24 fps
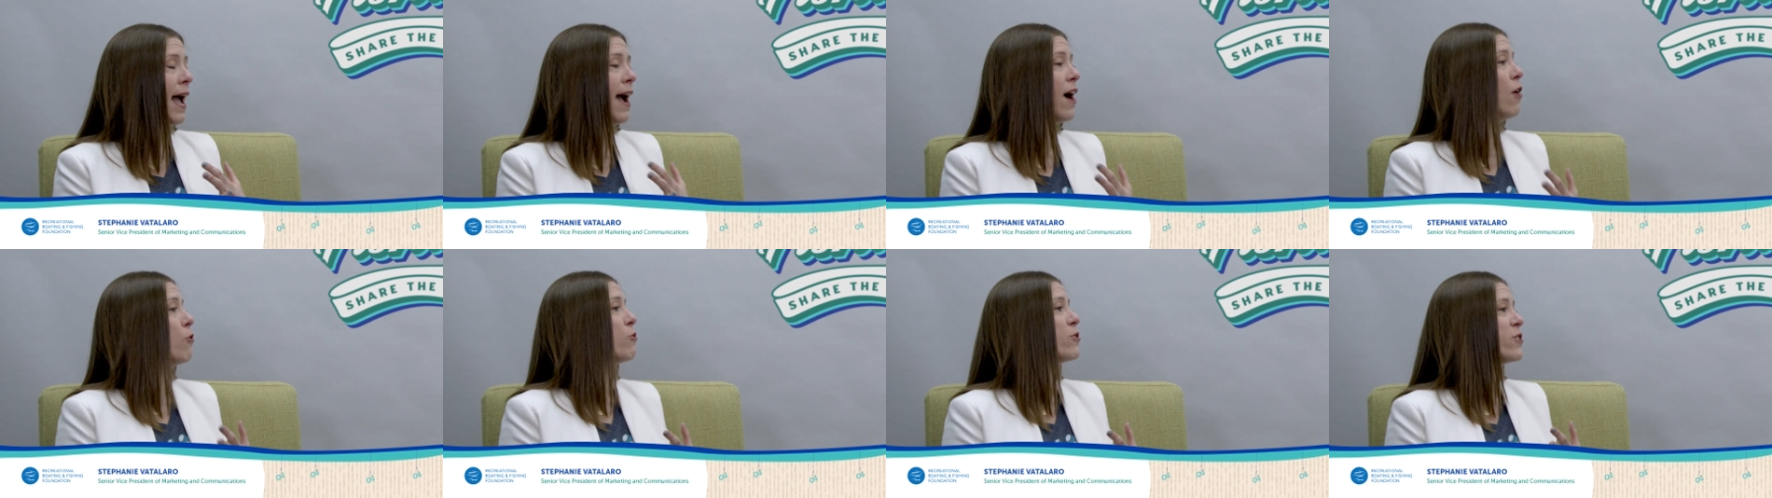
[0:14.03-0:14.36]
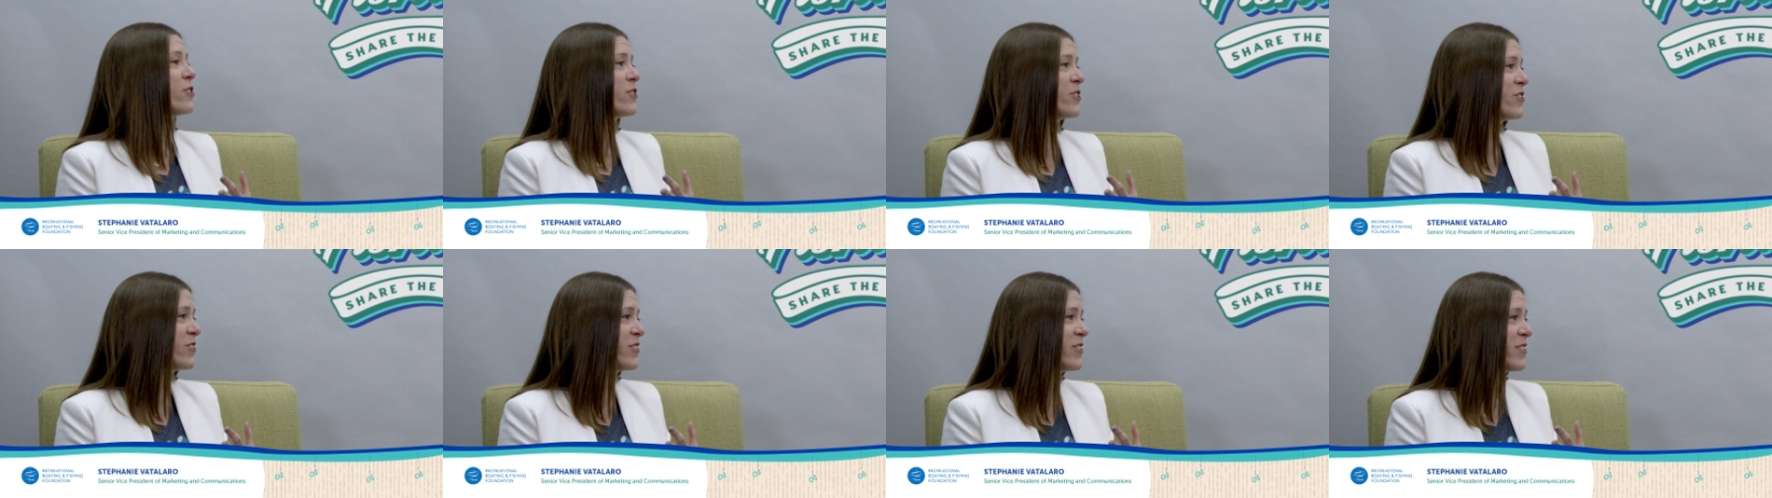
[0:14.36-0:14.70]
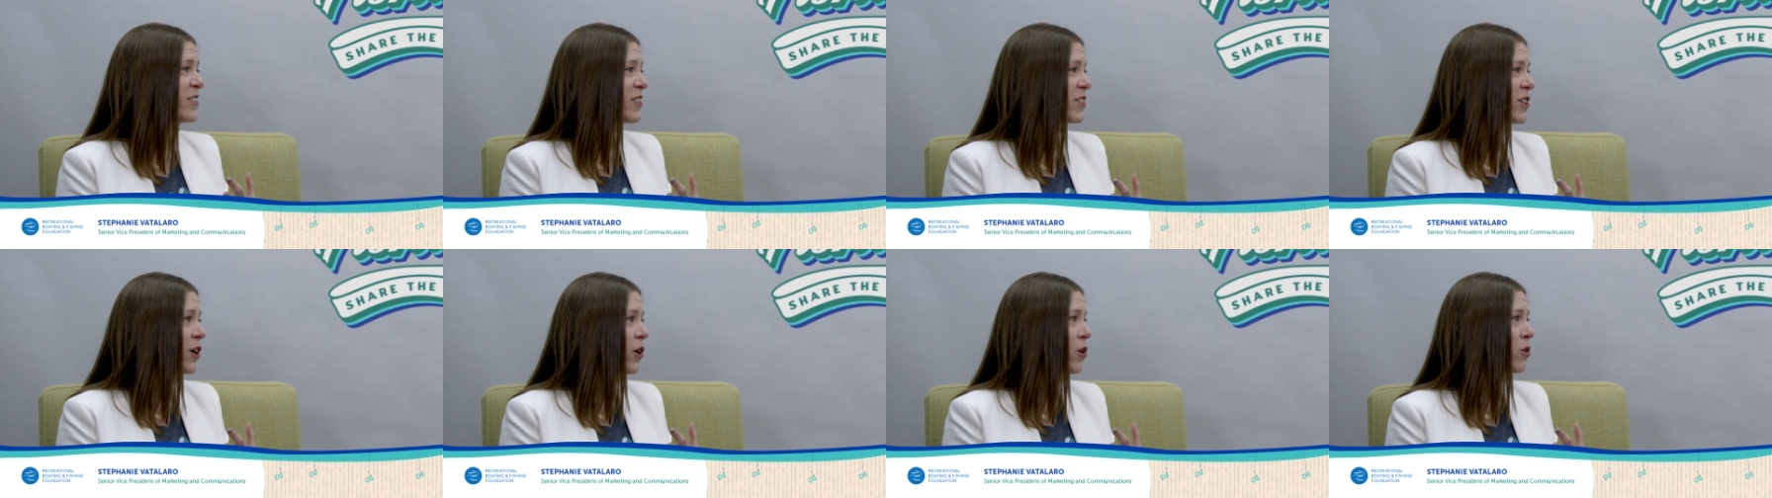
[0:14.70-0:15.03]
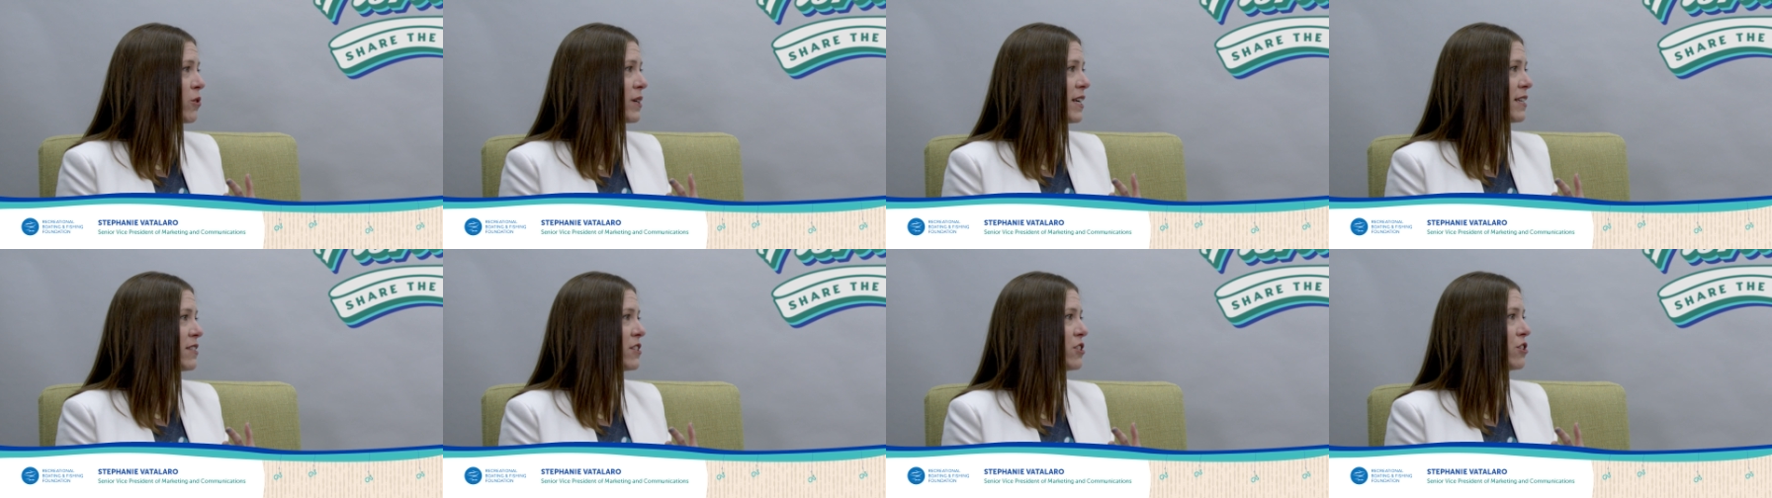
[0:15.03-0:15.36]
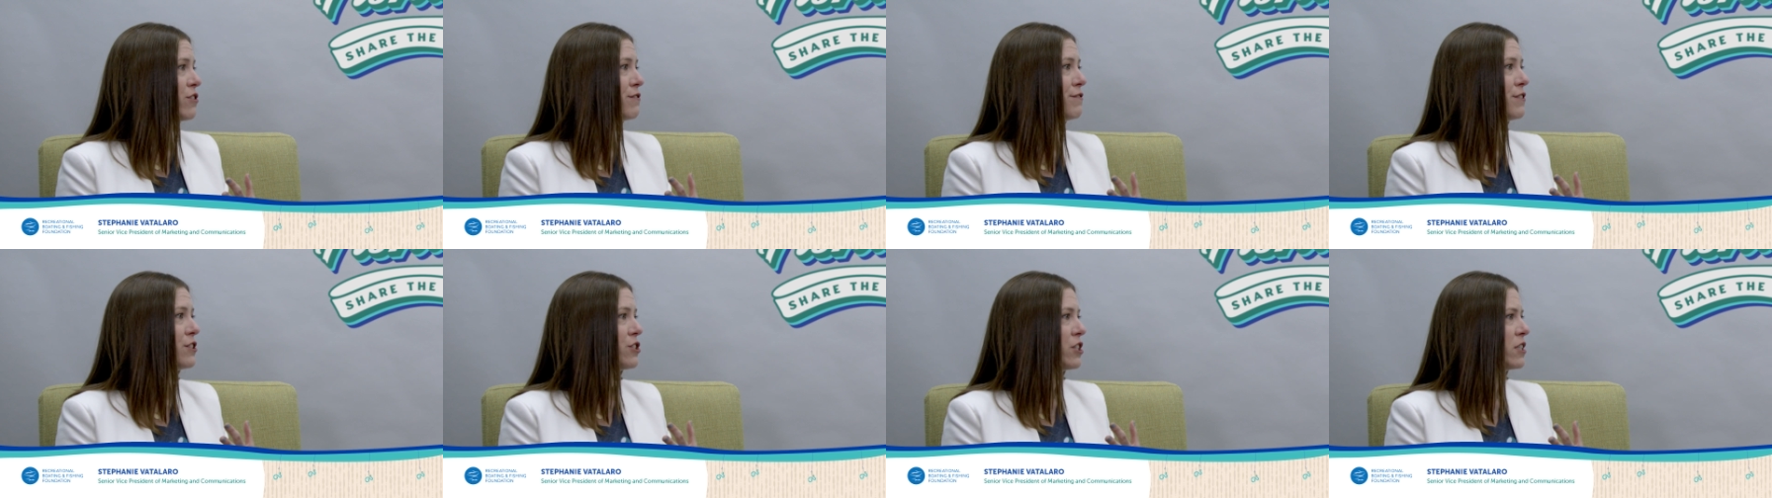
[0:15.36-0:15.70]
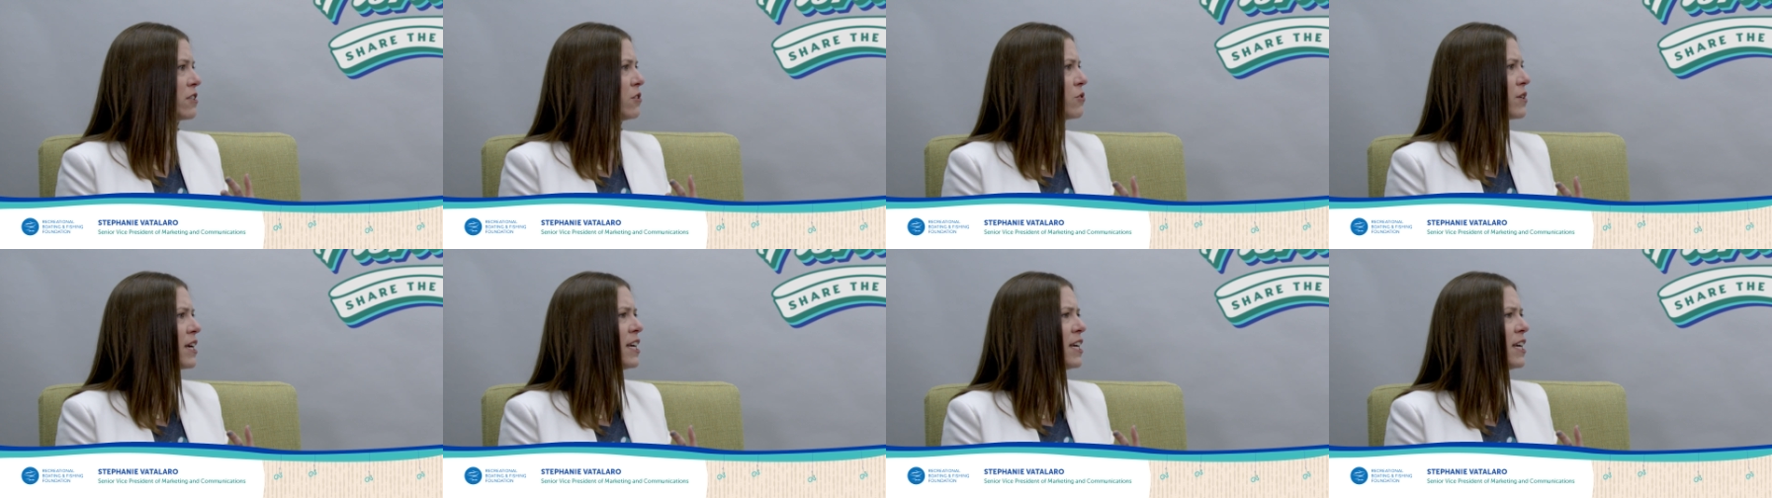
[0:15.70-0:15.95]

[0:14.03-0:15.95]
hours to go get to your fishing right,